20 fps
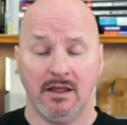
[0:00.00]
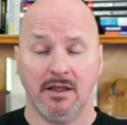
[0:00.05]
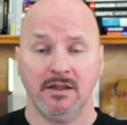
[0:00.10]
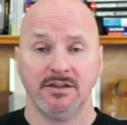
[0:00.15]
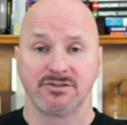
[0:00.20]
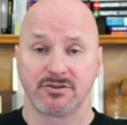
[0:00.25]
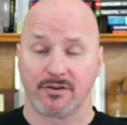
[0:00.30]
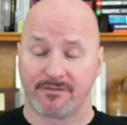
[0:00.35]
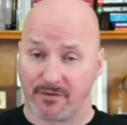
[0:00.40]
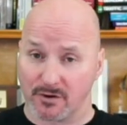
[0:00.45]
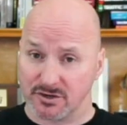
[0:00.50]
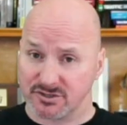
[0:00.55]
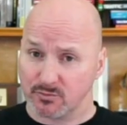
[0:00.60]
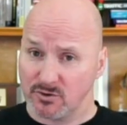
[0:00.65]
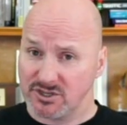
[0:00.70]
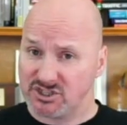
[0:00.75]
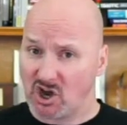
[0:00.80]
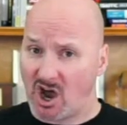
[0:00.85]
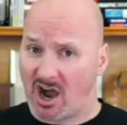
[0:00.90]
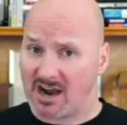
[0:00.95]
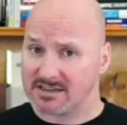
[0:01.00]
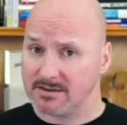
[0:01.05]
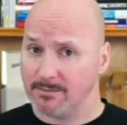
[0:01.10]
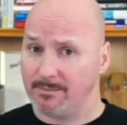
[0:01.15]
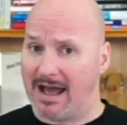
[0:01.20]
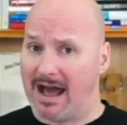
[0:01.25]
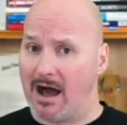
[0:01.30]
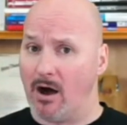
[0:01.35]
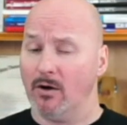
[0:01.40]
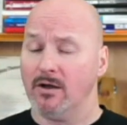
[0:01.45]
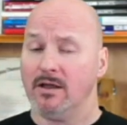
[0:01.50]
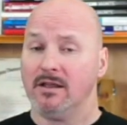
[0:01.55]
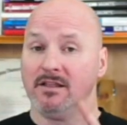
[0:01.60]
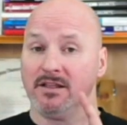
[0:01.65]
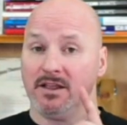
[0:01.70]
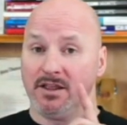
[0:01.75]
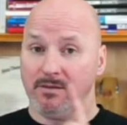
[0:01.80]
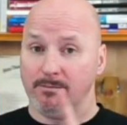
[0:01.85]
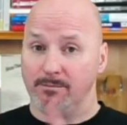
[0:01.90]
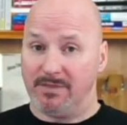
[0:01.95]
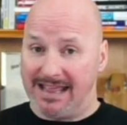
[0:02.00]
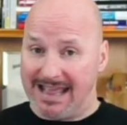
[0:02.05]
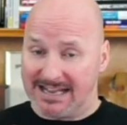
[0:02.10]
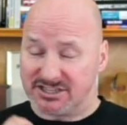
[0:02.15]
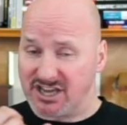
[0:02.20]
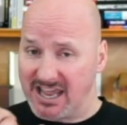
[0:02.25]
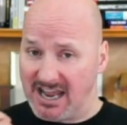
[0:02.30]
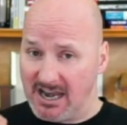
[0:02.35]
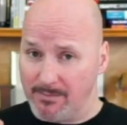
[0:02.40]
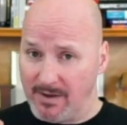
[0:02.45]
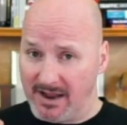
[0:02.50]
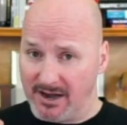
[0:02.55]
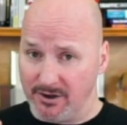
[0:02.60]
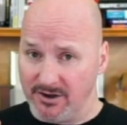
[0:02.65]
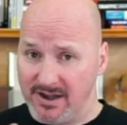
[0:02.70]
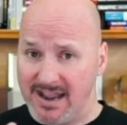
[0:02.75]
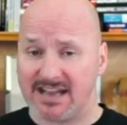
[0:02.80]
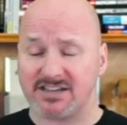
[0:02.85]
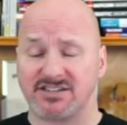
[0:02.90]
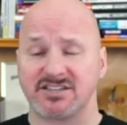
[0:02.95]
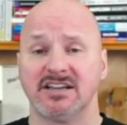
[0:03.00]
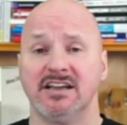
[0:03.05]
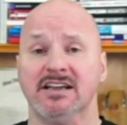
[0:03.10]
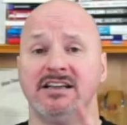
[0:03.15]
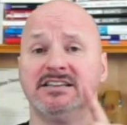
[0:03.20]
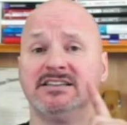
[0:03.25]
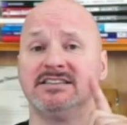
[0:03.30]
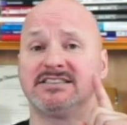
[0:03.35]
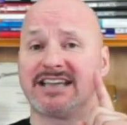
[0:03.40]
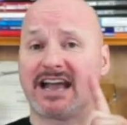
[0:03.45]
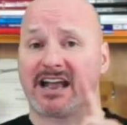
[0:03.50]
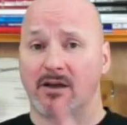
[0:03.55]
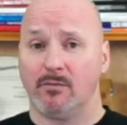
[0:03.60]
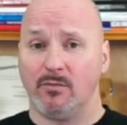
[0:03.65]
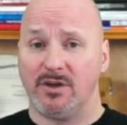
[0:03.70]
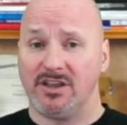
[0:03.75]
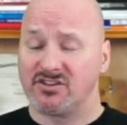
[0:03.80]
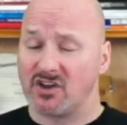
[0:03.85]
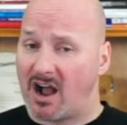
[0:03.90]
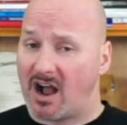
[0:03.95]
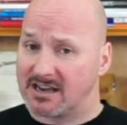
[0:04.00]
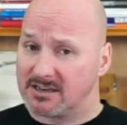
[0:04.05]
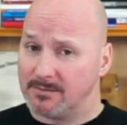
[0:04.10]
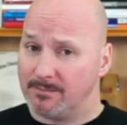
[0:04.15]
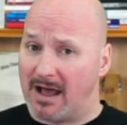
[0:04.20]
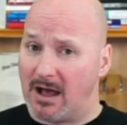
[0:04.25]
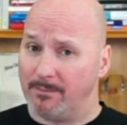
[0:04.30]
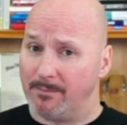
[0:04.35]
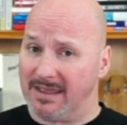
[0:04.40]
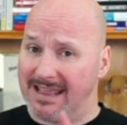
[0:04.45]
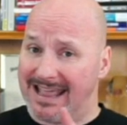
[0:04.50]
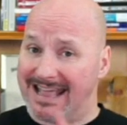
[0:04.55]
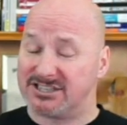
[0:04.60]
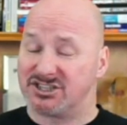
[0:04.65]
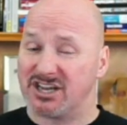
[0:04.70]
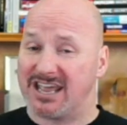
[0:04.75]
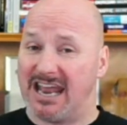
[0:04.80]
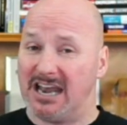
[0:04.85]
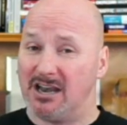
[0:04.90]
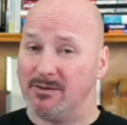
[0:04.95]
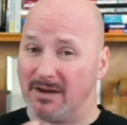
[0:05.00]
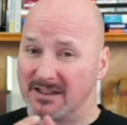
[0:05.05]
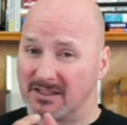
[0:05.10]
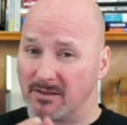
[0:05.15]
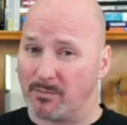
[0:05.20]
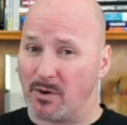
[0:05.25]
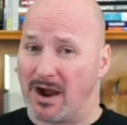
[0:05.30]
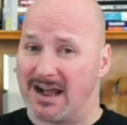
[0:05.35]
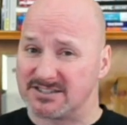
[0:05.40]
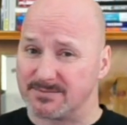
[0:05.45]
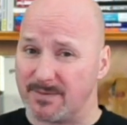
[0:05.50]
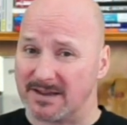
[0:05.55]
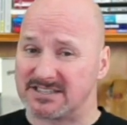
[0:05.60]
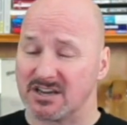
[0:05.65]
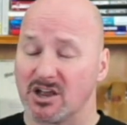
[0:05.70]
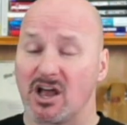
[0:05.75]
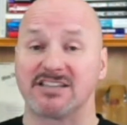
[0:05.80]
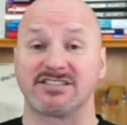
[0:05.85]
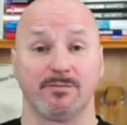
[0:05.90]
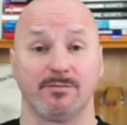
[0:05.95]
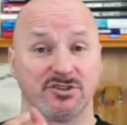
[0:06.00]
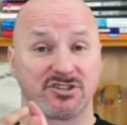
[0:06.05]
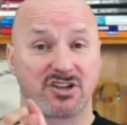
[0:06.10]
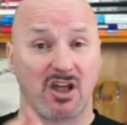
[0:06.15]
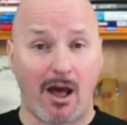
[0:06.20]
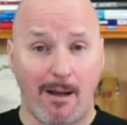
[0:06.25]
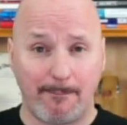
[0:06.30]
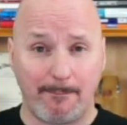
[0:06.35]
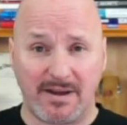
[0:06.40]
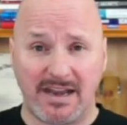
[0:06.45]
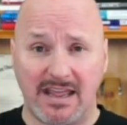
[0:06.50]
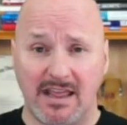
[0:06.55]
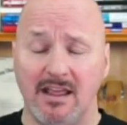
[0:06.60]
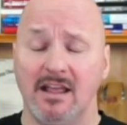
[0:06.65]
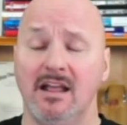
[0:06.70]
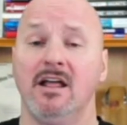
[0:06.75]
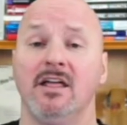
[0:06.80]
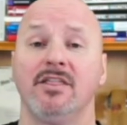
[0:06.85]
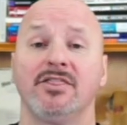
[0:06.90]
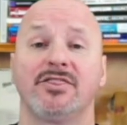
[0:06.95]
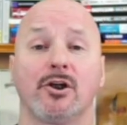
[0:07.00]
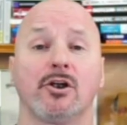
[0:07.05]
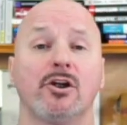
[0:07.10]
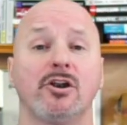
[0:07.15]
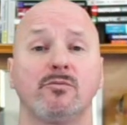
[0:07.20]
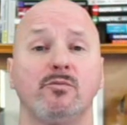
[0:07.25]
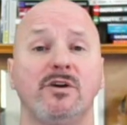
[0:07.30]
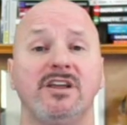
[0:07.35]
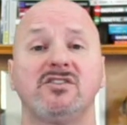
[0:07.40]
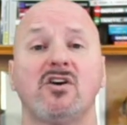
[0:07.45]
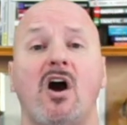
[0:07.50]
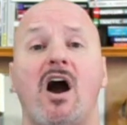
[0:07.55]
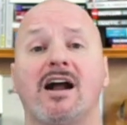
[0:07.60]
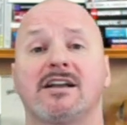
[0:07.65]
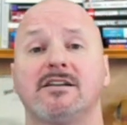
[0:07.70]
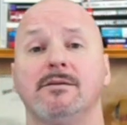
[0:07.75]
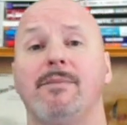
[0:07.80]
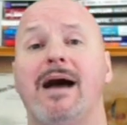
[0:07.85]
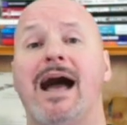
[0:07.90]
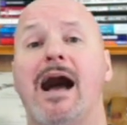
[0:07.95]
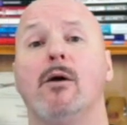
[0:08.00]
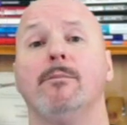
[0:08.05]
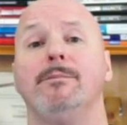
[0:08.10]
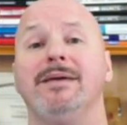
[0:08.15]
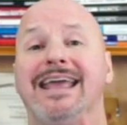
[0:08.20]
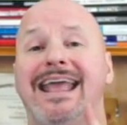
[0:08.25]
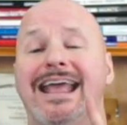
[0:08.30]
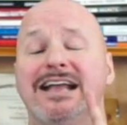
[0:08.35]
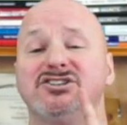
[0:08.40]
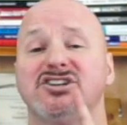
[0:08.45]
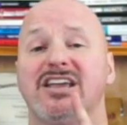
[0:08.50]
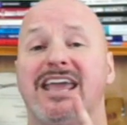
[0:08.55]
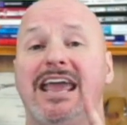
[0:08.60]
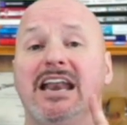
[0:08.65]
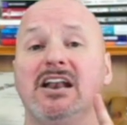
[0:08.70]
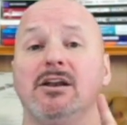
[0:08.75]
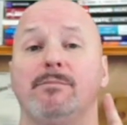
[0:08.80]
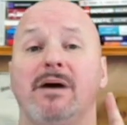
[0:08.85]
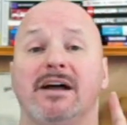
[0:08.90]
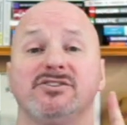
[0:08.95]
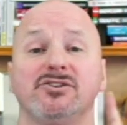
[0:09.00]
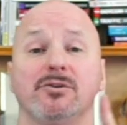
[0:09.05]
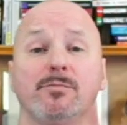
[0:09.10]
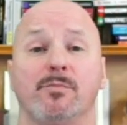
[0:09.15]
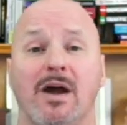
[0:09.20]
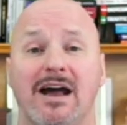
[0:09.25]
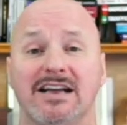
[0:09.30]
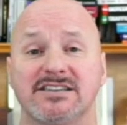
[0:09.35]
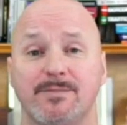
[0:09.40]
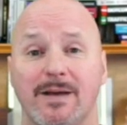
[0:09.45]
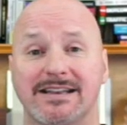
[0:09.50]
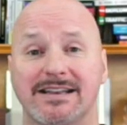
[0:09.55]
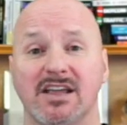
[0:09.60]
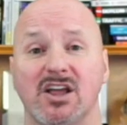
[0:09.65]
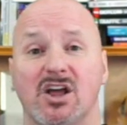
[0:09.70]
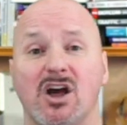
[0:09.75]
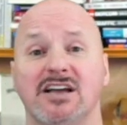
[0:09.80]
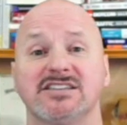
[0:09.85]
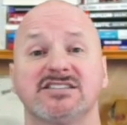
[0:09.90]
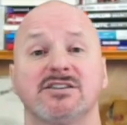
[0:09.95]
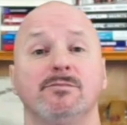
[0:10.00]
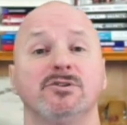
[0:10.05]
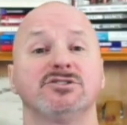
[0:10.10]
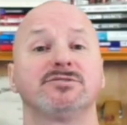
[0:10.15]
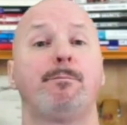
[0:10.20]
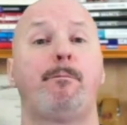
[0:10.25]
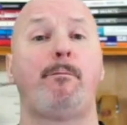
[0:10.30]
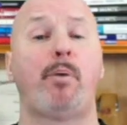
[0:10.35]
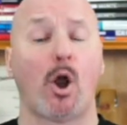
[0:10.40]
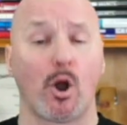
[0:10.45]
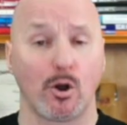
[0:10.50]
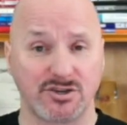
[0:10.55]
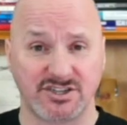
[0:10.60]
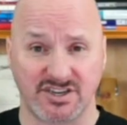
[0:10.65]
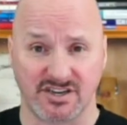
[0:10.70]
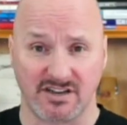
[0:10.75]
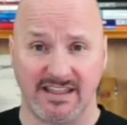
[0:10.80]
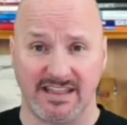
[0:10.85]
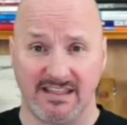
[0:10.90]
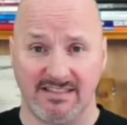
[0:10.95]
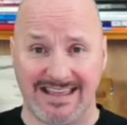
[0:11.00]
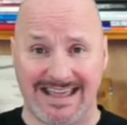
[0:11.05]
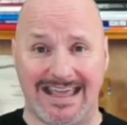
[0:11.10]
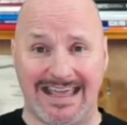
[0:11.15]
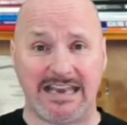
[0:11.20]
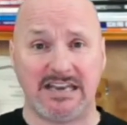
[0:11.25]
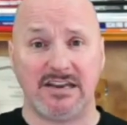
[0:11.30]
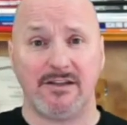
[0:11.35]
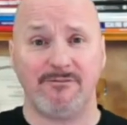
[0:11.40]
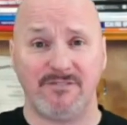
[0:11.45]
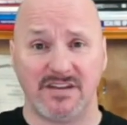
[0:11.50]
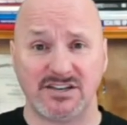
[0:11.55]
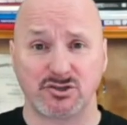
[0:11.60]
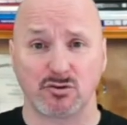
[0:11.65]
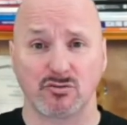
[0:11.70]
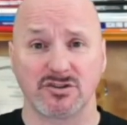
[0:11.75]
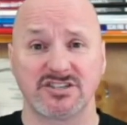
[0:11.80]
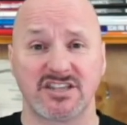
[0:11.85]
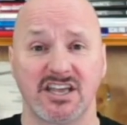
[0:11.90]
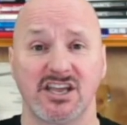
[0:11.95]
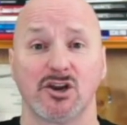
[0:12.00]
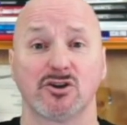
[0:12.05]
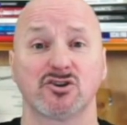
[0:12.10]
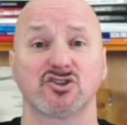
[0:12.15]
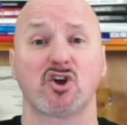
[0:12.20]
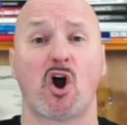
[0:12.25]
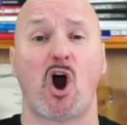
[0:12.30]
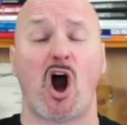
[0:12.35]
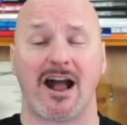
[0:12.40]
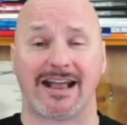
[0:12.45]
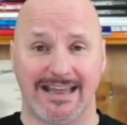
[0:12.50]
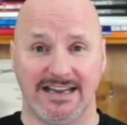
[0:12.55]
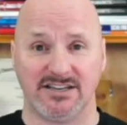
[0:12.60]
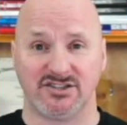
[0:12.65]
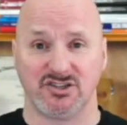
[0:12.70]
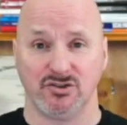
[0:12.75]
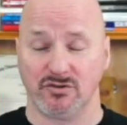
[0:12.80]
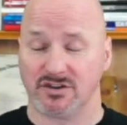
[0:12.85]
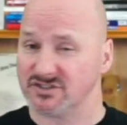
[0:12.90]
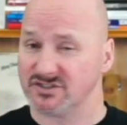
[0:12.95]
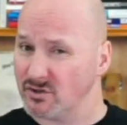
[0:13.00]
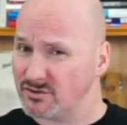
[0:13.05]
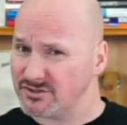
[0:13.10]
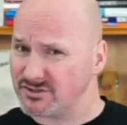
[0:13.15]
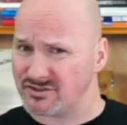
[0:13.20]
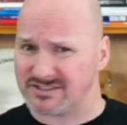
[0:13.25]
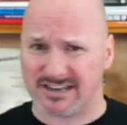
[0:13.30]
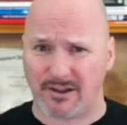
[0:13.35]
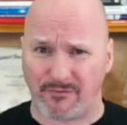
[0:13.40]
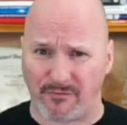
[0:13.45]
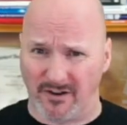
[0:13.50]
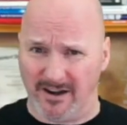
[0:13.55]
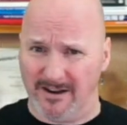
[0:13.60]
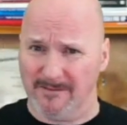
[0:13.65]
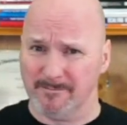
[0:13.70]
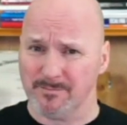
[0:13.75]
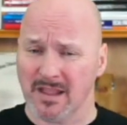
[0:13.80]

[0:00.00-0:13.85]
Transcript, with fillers: So, first we talked about being educated about your niche. Second, we talked about being educated about the prospects and customers company. Third, we talked about being educated about your prospect and customers personally, the individuals that you're talking to, because those are different.